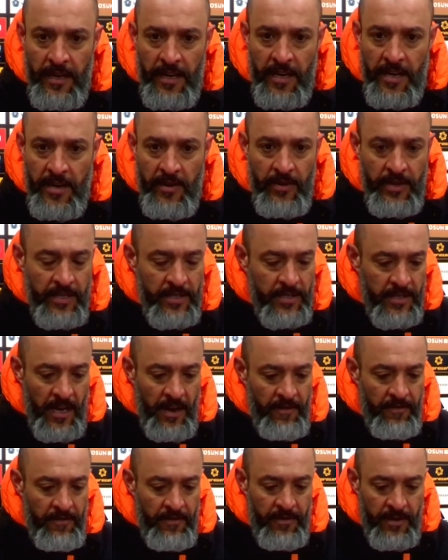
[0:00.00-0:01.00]
Here is
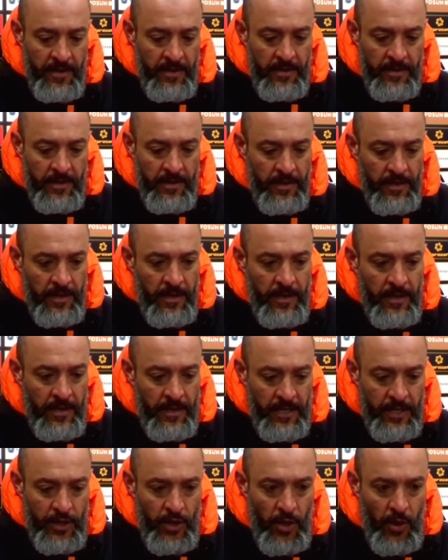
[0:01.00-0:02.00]
never.
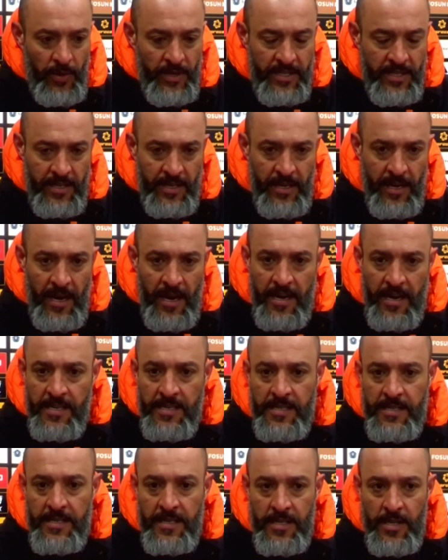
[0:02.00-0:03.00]
It's always
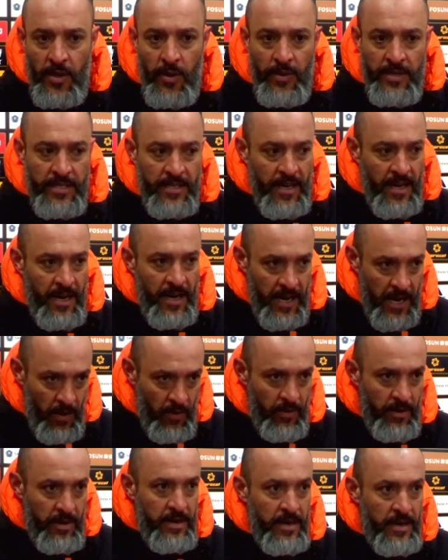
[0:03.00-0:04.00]
us. It's always
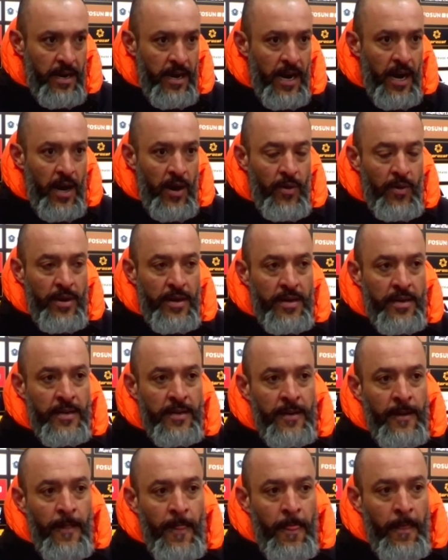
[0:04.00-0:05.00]
our our
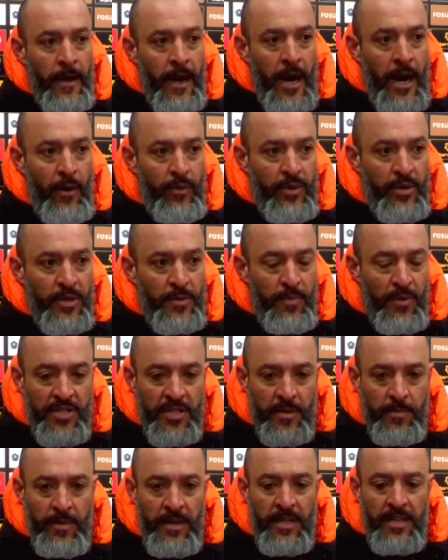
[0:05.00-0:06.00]
our
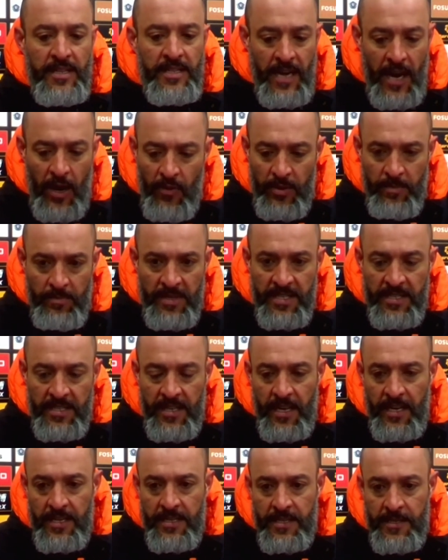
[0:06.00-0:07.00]
responsibility, our
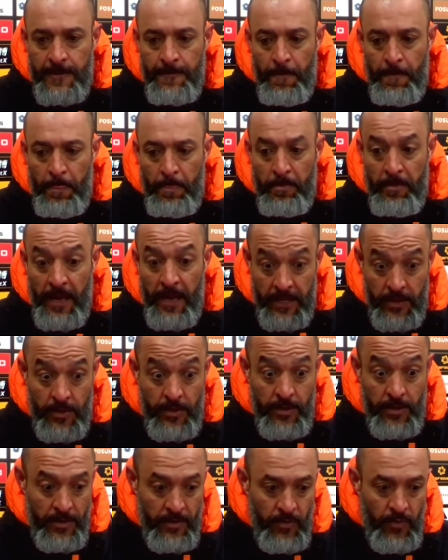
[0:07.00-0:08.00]
mistakes that
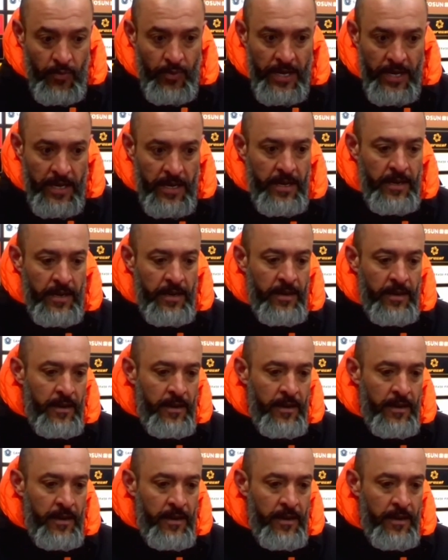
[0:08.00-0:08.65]
we